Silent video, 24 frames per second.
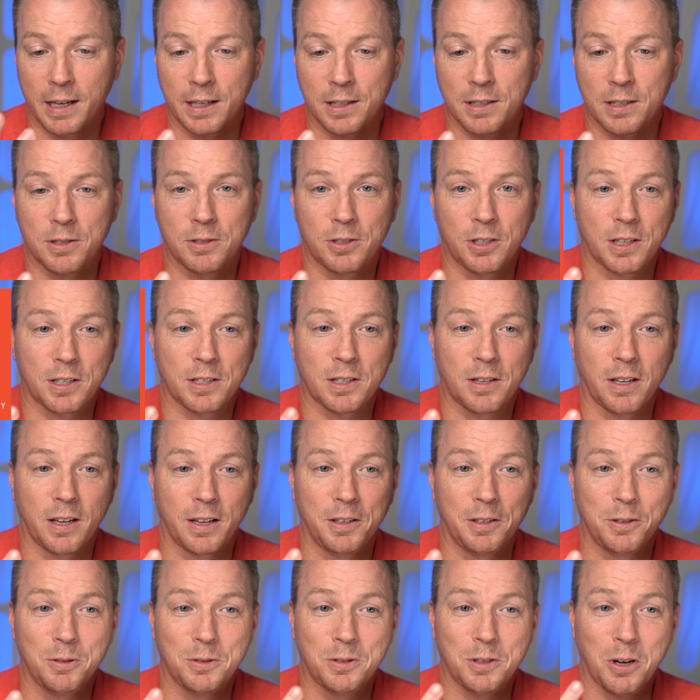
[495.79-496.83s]
it's just
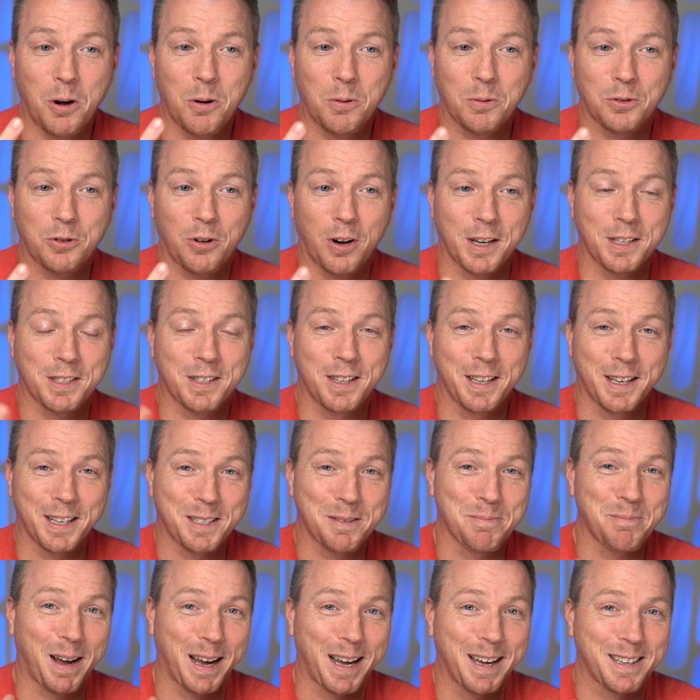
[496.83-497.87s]
that you don't trust
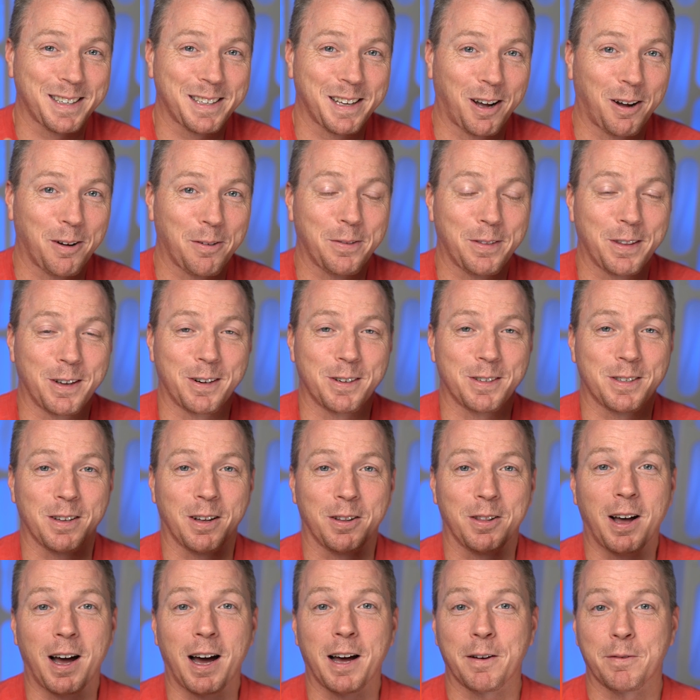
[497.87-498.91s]
this by itself. There's a
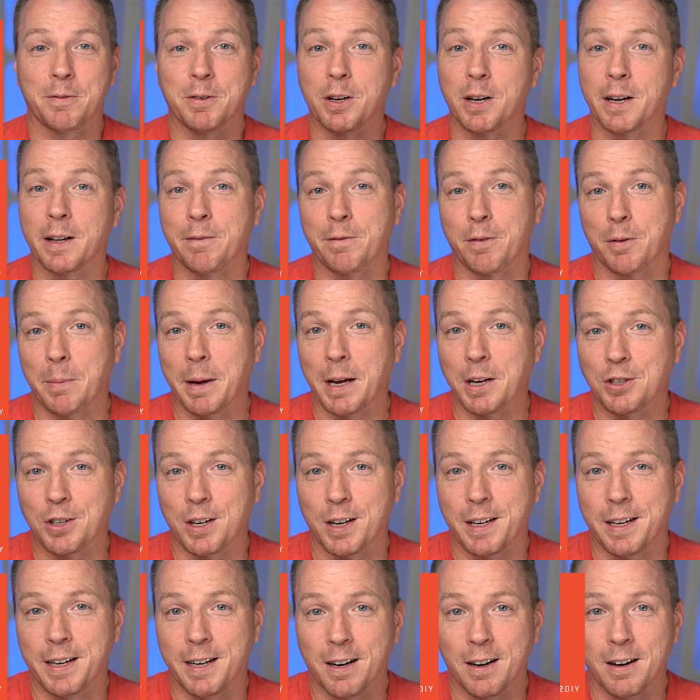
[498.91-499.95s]
lot of good information
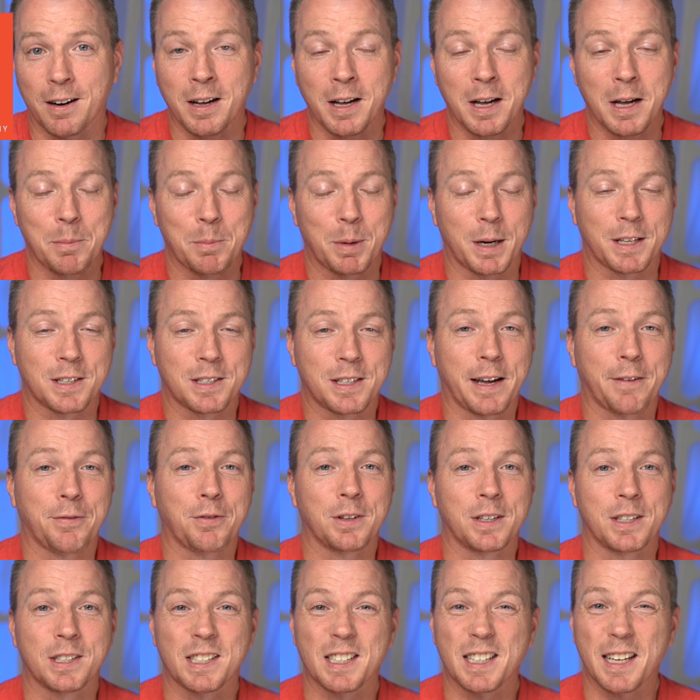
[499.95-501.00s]
in here, but it's
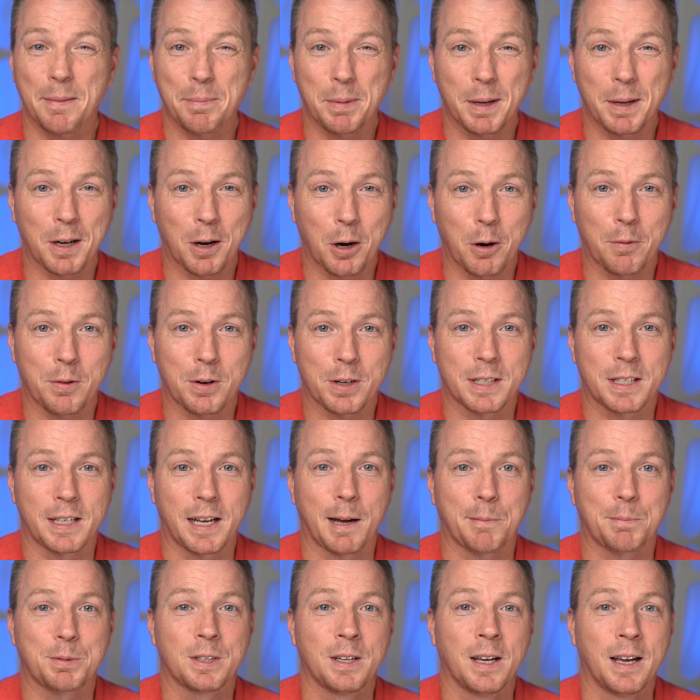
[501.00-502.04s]
definitely skipping over
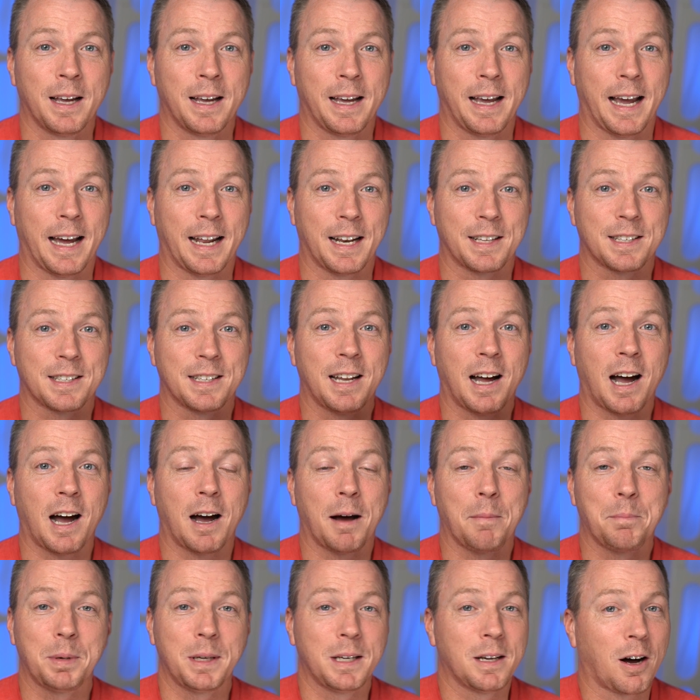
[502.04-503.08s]
steps, and it's not
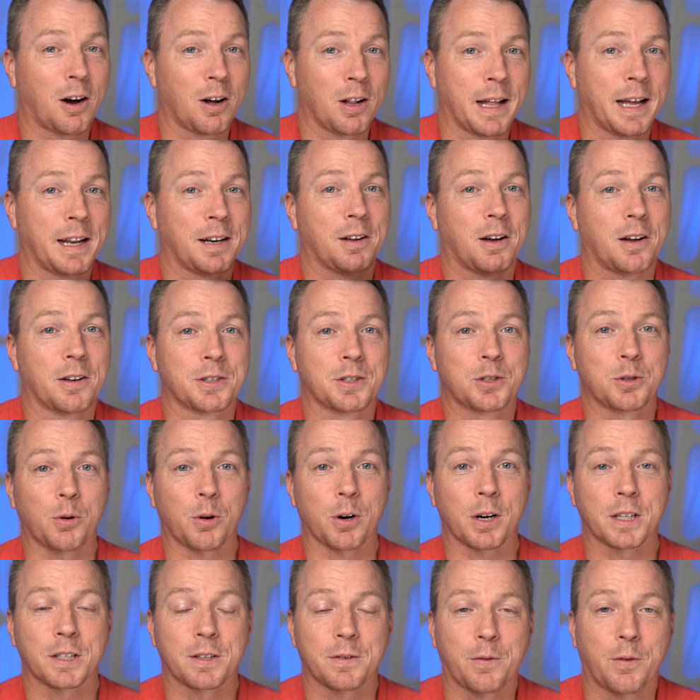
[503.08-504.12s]
a be-all, end-all
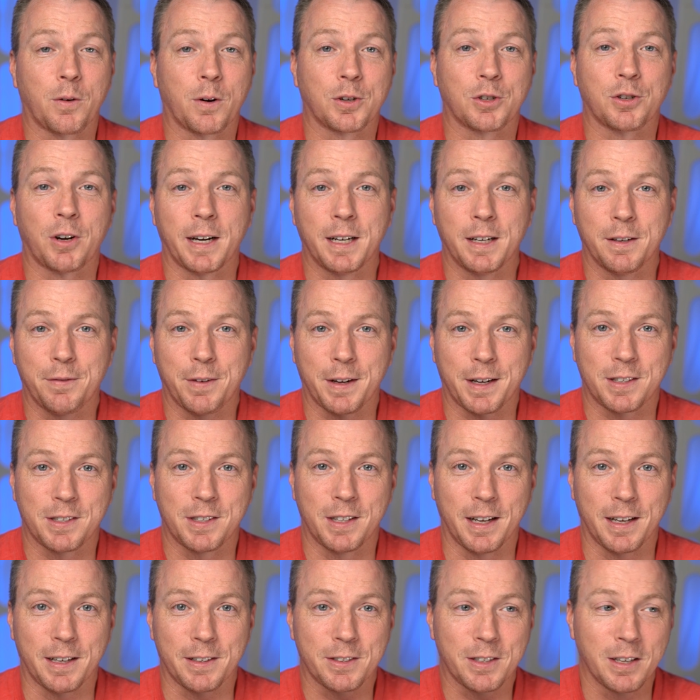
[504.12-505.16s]
source for trying to fix
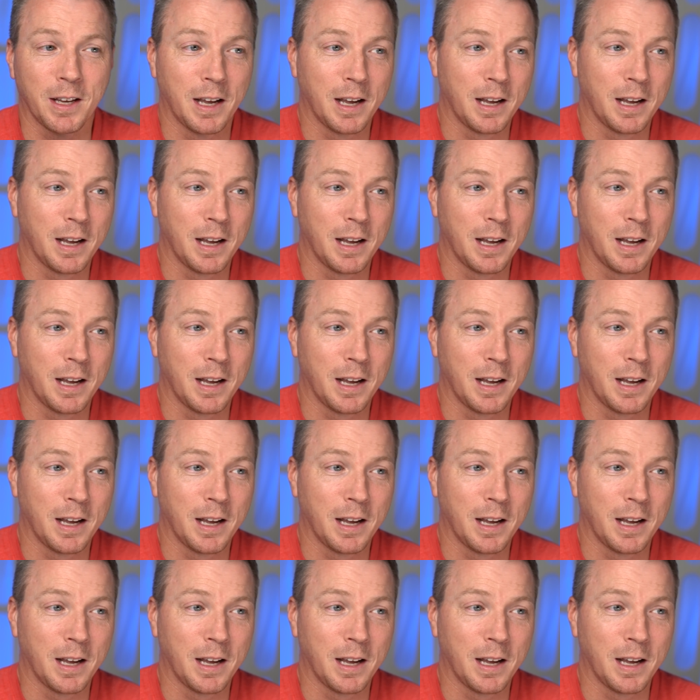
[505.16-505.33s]
things.